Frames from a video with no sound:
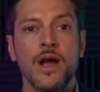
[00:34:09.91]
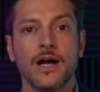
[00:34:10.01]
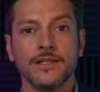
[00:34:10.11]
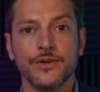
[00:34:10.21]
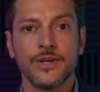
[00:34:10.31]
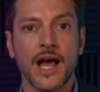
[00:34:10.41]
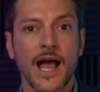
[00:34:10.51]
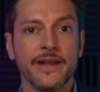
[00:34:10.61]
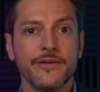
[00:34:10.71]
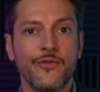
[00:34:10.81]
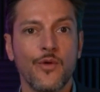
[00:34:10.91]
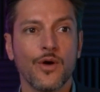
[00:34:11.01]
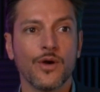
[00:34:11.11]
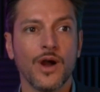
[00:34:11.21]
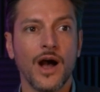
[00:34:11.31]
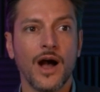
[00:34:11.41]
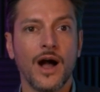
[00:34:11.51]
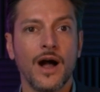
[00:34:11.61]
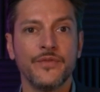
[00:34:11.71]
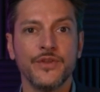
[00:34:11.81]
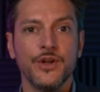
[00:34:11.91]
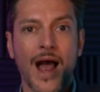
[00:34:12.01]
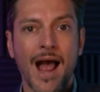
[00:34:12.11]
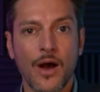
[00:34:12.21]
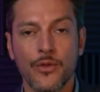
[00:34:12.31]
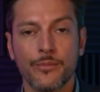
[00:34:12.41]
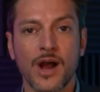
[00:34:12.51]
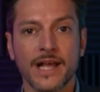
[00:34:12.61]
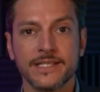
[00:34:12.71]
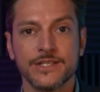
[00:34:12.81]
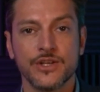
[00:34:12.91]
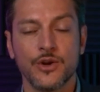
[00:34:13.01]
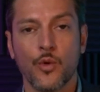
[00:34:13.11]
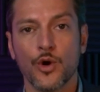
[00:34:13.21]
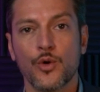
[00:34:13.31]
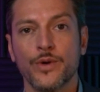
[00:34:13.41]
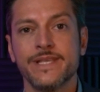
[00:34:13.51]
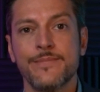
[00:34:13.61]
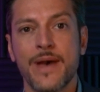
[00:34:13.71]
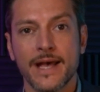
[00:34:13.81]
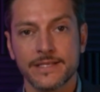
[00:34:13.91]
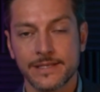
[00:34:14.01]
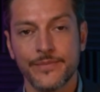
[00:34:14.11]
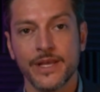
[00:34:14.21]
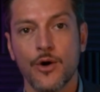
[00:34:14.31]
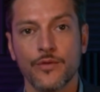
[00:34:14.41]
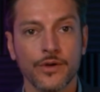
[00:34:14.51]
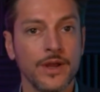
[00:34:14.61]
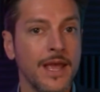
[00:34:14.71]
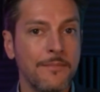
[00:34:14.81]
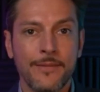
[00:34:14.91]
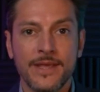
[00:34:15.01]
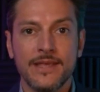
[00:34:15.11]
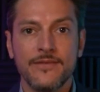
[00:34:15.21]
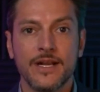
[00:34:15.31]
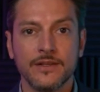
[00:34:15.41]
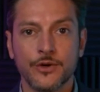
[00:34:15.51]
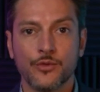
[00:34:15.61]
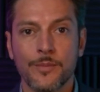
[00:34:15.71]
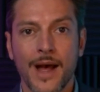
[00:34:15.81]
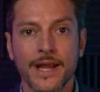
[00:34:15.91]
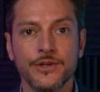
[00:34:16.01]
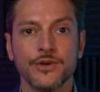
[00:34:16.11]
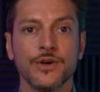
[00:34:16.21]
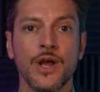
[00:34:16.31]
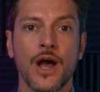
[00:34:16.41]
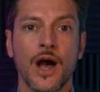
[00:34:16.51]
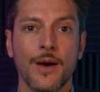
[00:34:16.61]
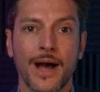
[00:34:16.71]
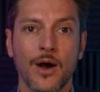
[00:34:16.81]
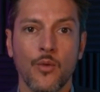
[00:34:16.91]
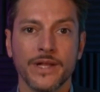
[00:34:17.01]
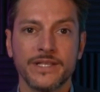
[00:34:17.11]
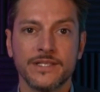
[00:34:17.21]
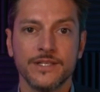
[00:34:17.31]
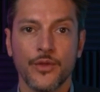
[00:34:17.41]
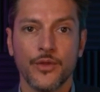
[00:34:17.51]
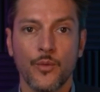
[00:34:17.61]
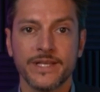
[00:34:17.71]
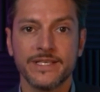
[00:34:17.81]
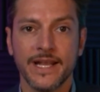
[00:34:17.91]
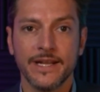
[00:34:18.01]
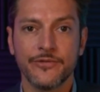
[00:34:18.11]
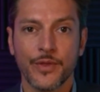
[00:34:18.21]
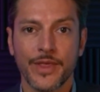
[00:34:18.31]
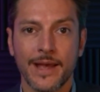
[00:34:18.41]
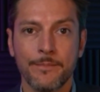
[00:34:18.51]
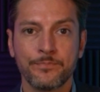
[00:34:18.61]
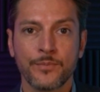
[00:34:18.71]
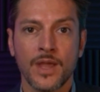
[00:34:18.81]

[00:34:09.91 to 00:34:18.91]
a little guide for, how the process is going to work once they pass something over, maybe even a little reminder about what's in it for them.